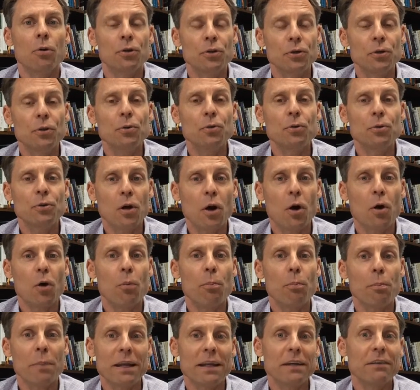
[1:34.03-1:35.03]
We do
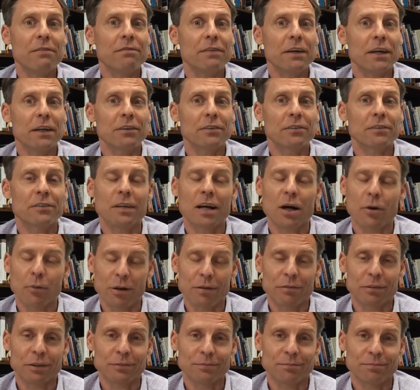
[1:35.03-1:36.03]
know many things,
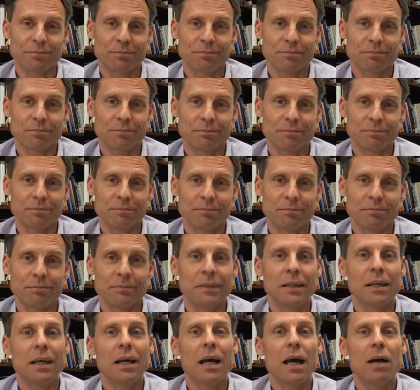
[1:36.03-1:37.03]
however,
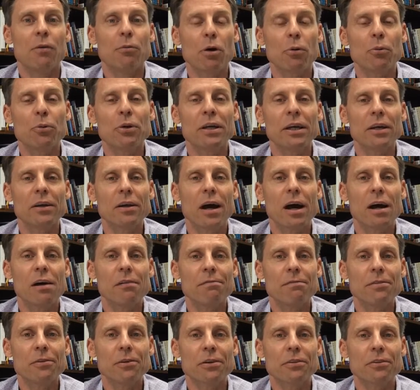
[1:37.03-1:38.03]
and what we can
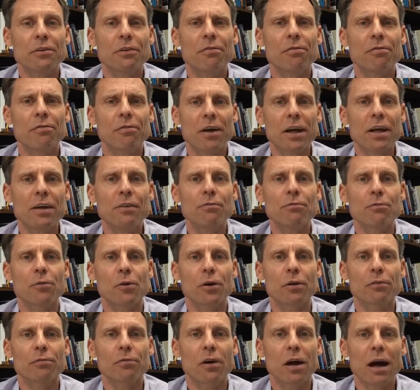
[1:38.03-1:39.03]
offer is a
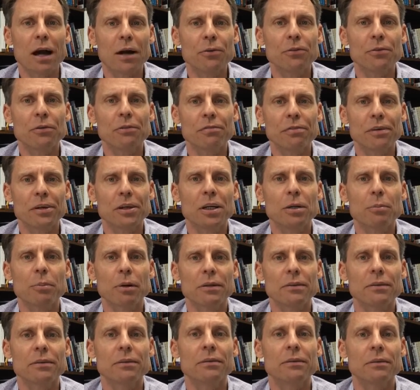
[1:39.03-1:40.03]
framework for how to think
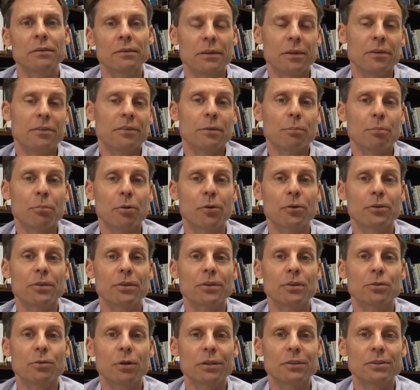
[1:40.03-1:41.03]
about this
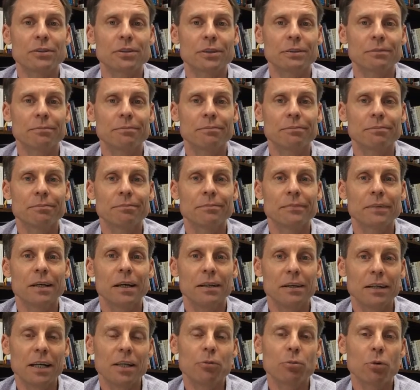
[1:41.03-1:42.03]
important question,
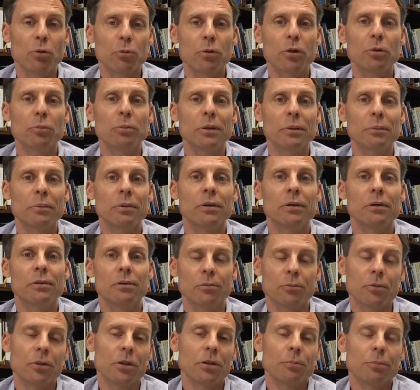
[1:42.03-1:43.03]
and that's what we will be,
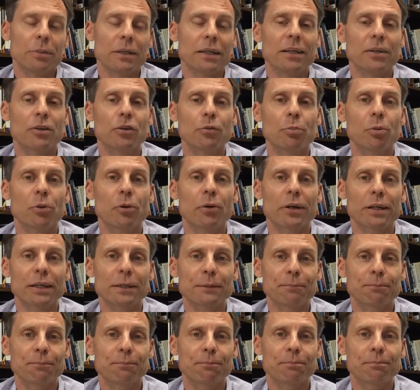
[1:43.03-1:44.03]
will be exploring.
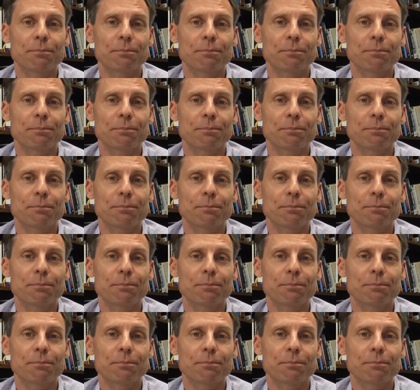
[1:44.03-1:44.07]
